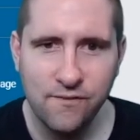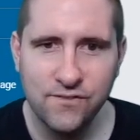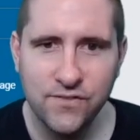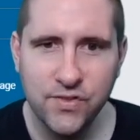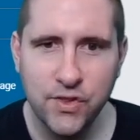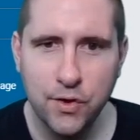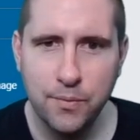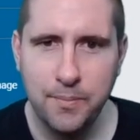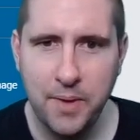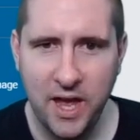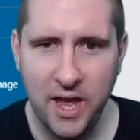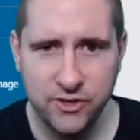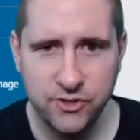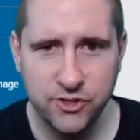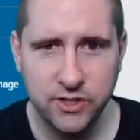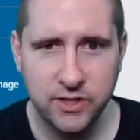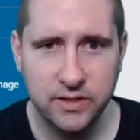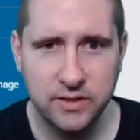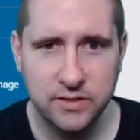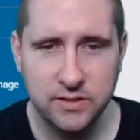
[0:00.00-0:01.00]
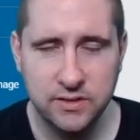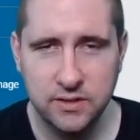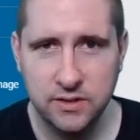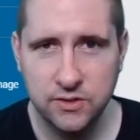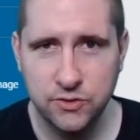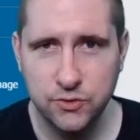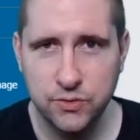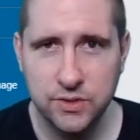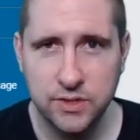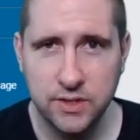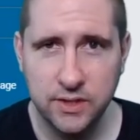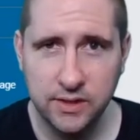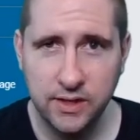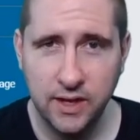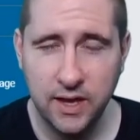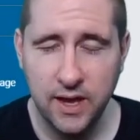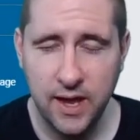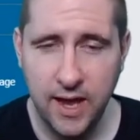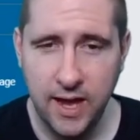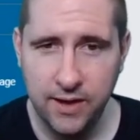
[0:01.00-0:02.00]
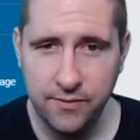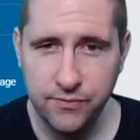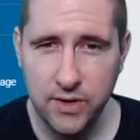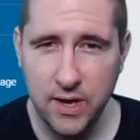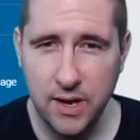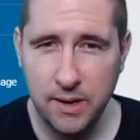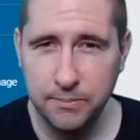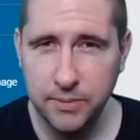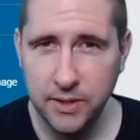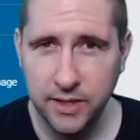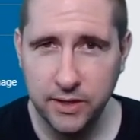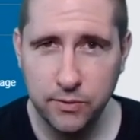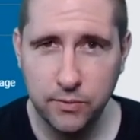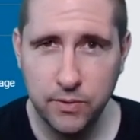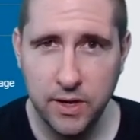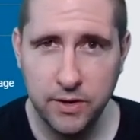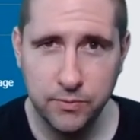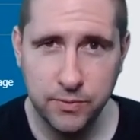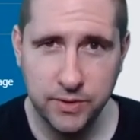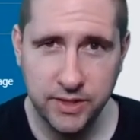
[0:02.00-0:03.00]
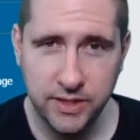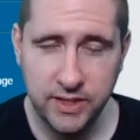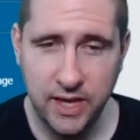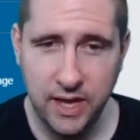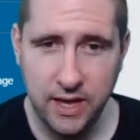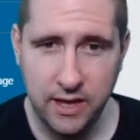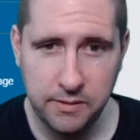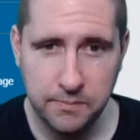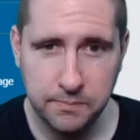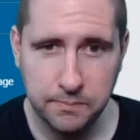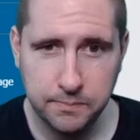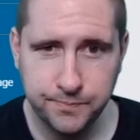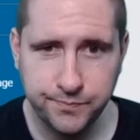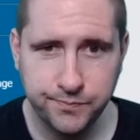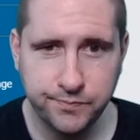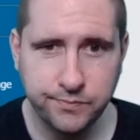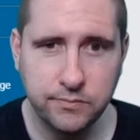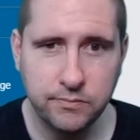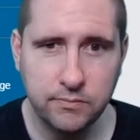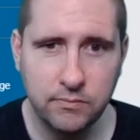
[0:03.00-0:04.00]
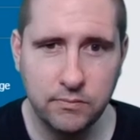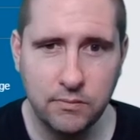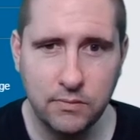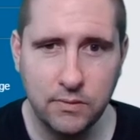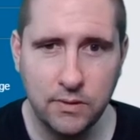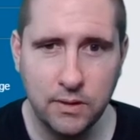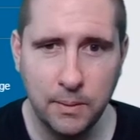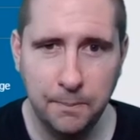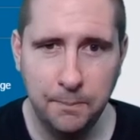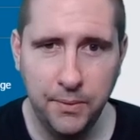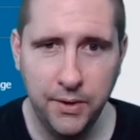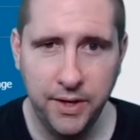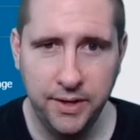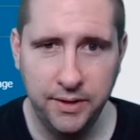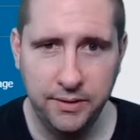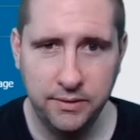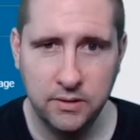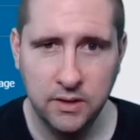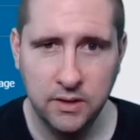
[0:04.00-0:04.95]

Flow Magic is an interesting thing I have not played around with yet, but